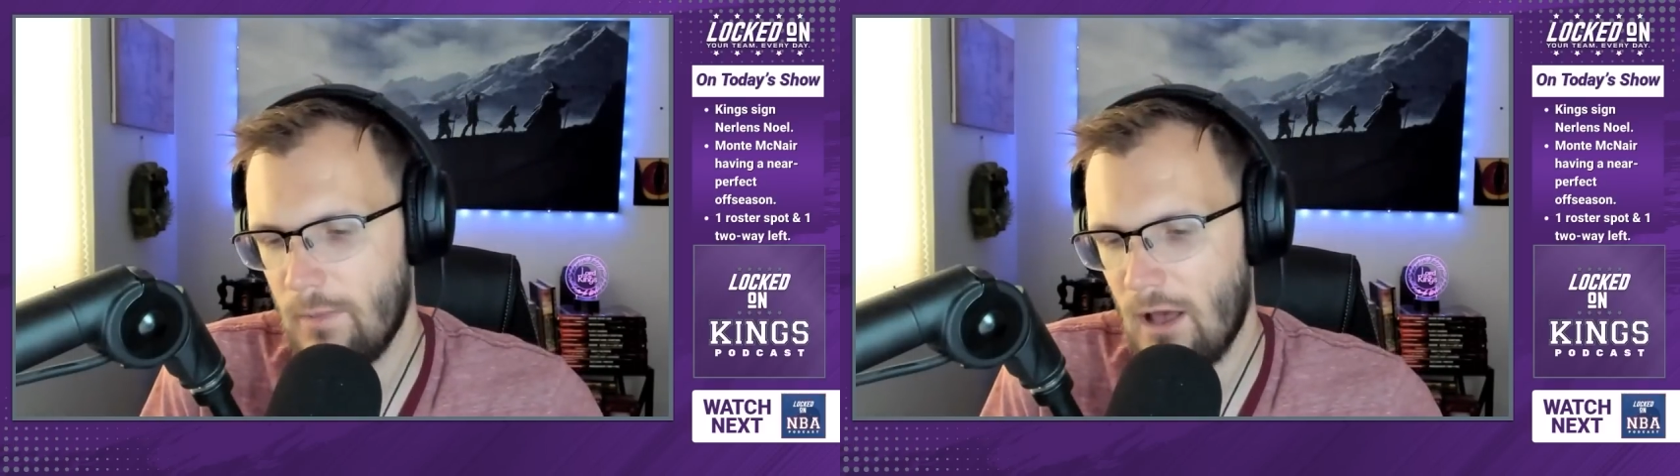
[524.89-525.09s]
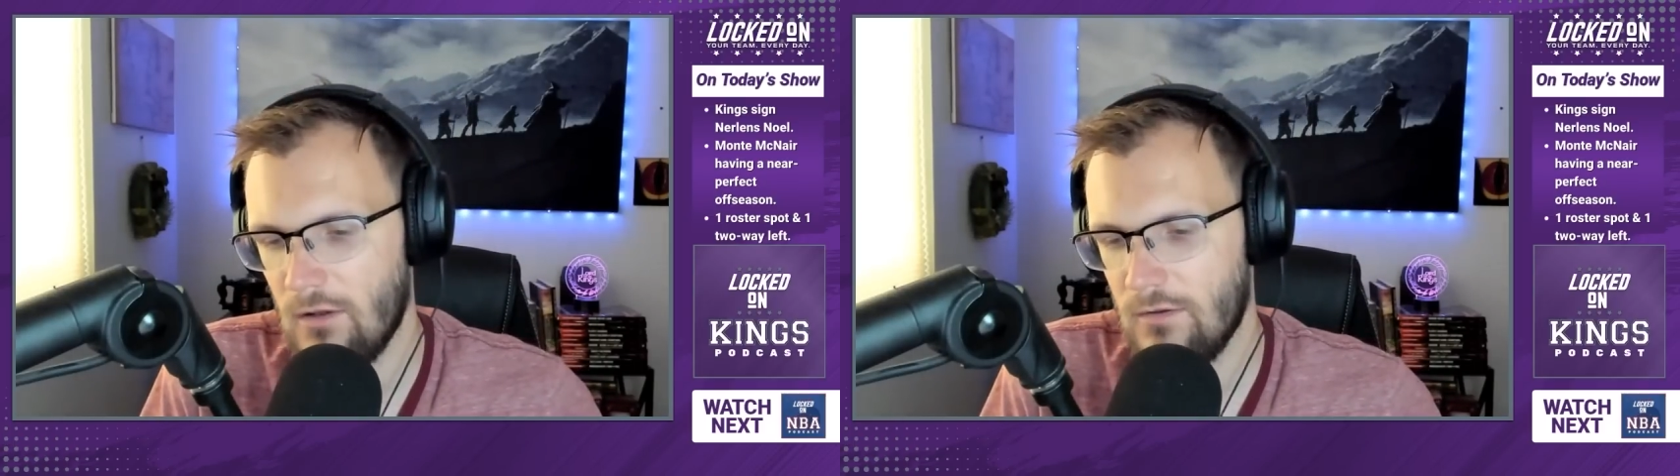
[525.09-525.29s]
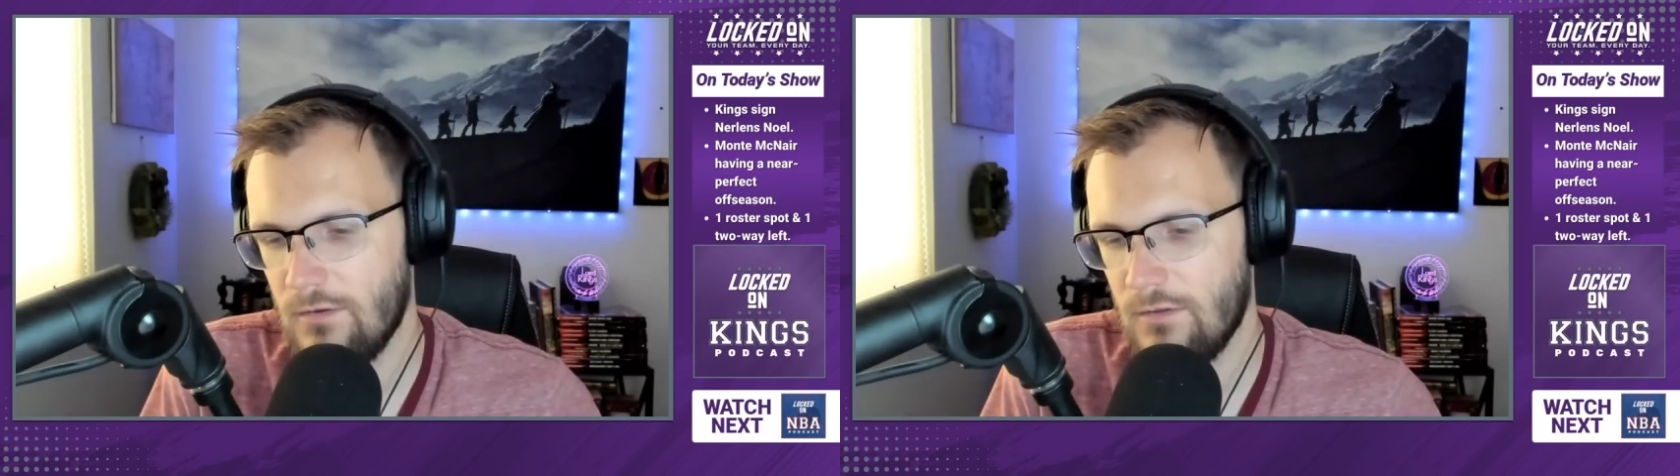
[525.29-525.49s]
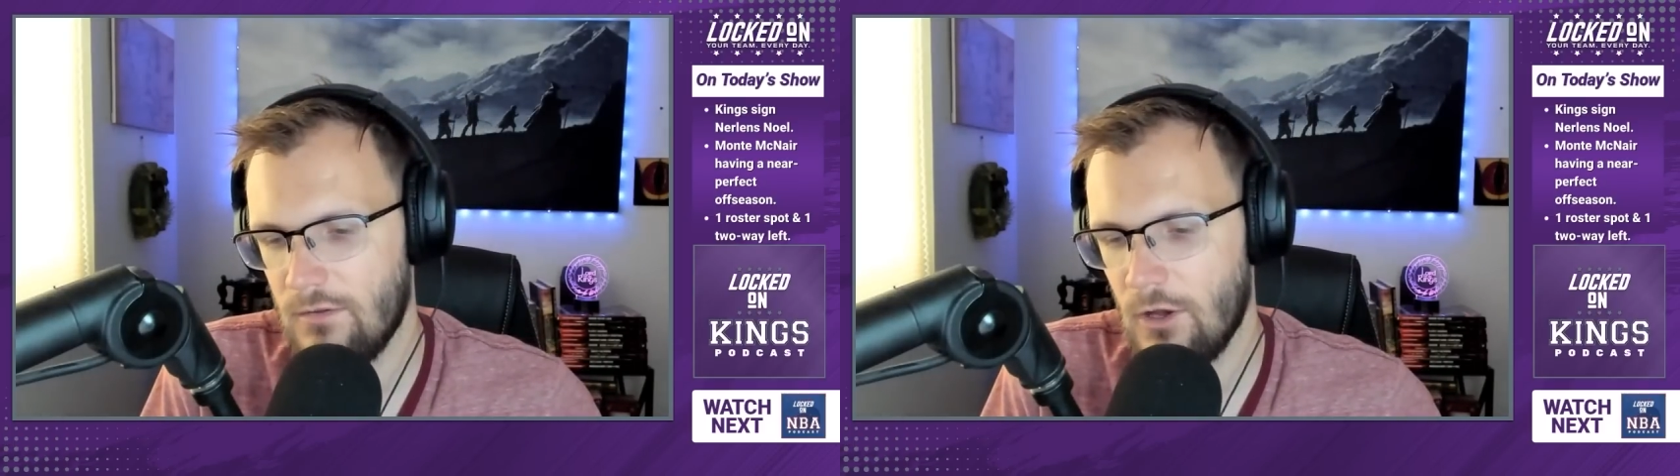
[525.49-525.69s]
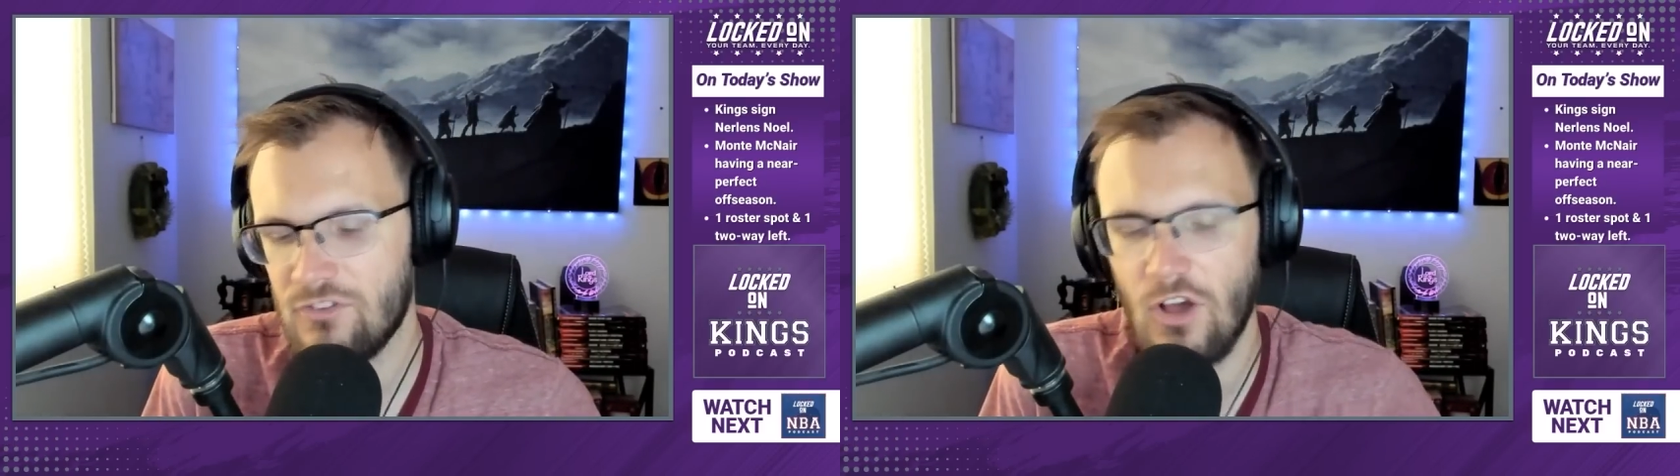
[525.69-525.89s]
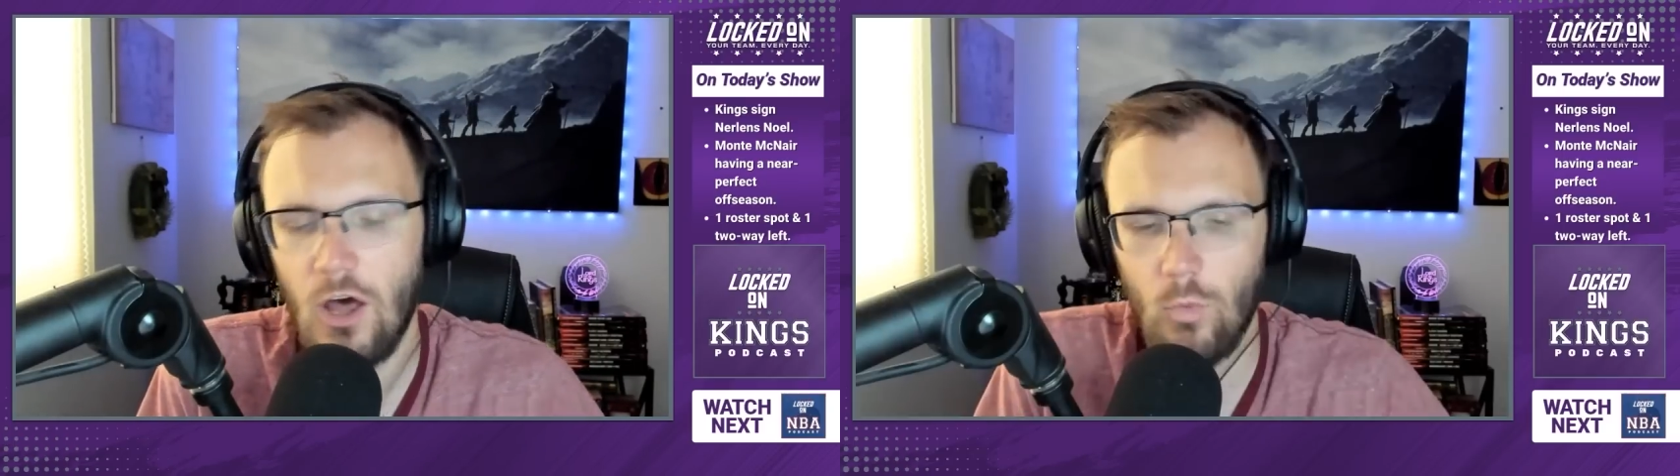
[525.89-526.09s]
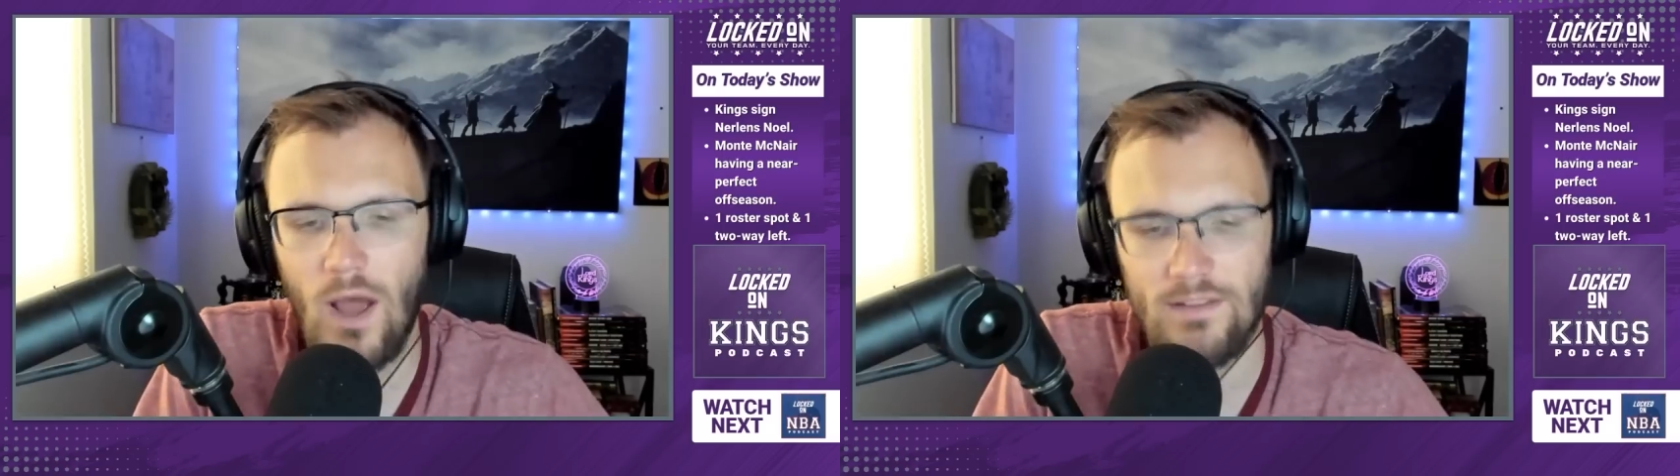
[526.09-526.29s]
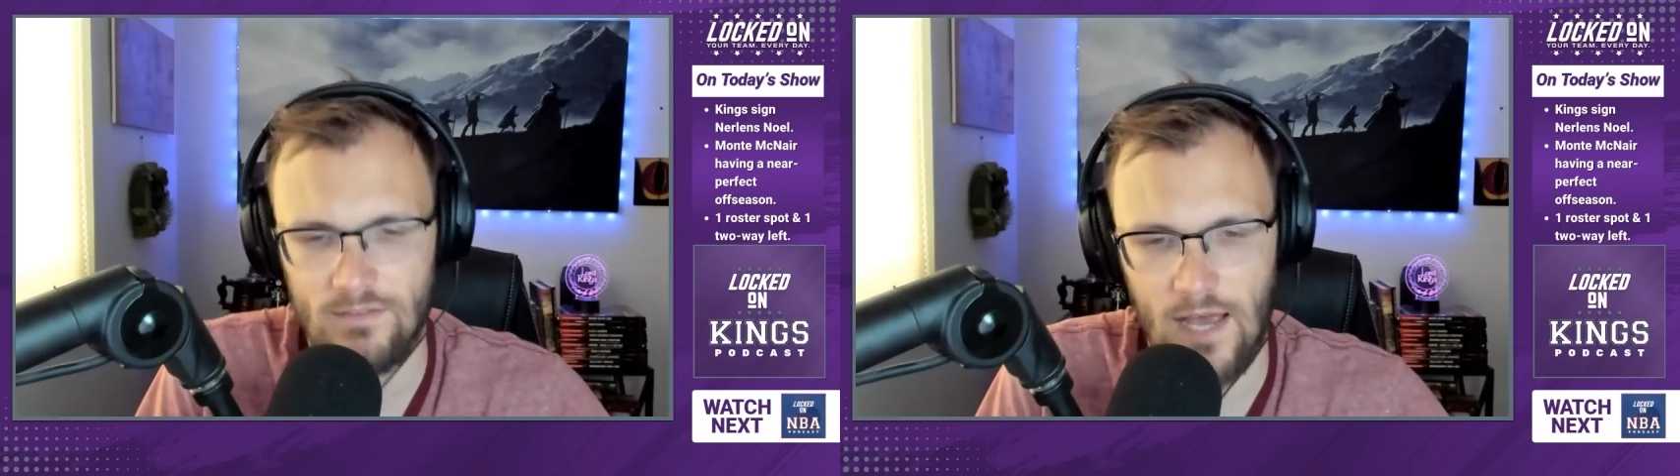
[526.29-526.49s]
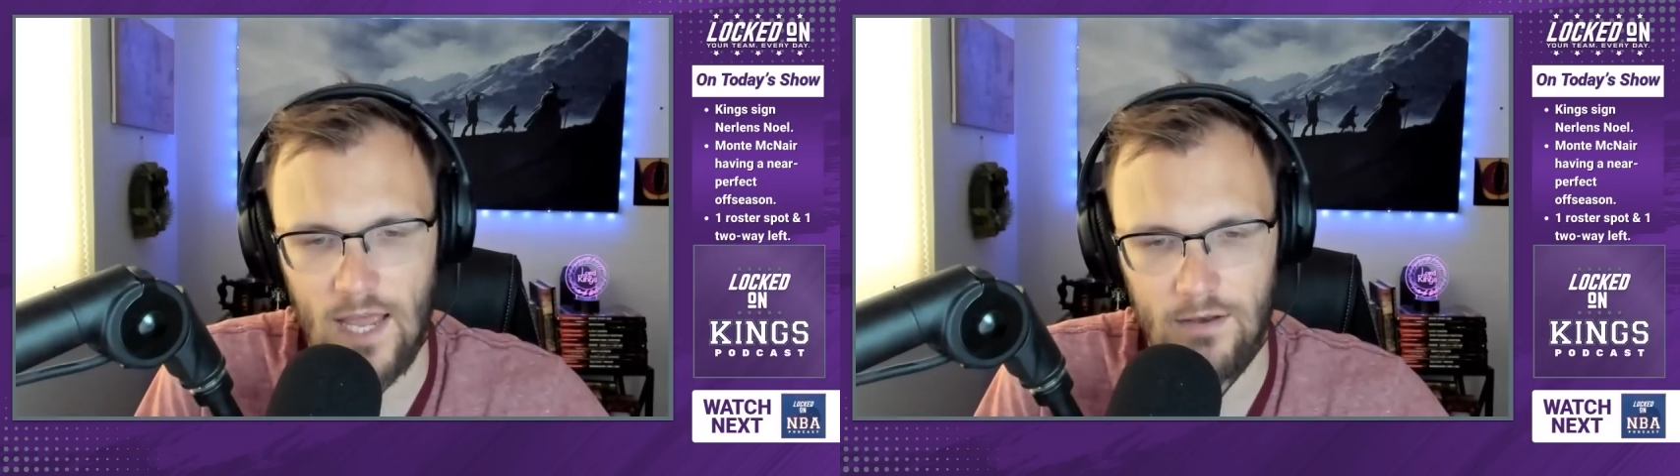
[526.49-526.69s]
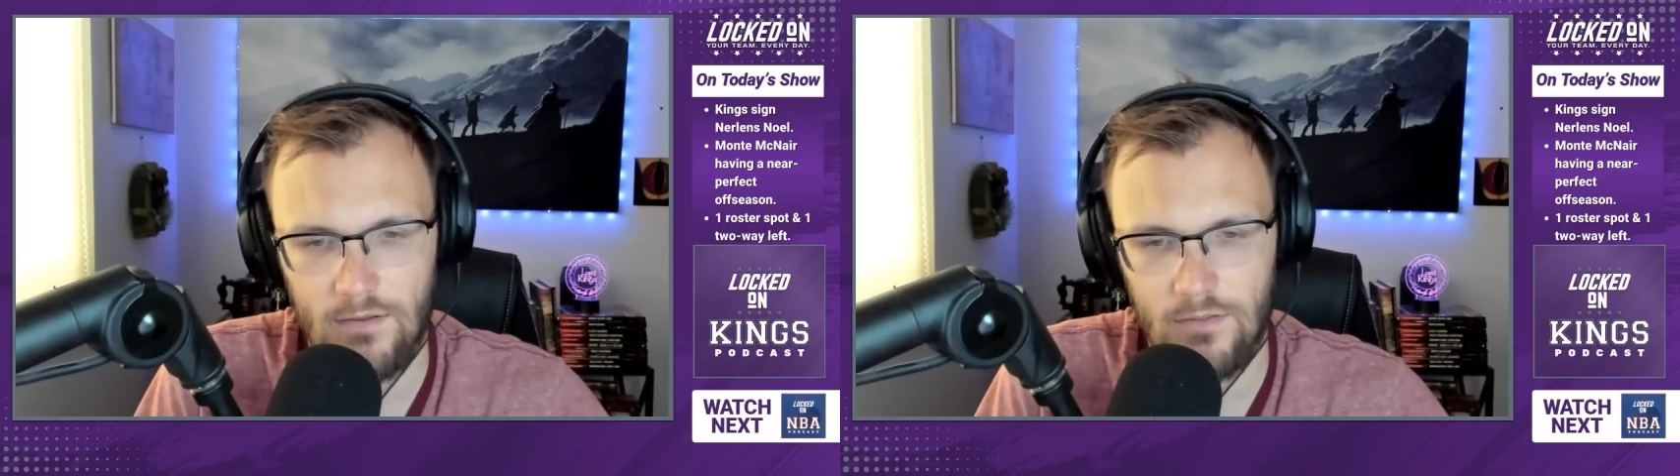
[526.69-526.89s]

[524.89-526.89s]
about Hassan Whiteside,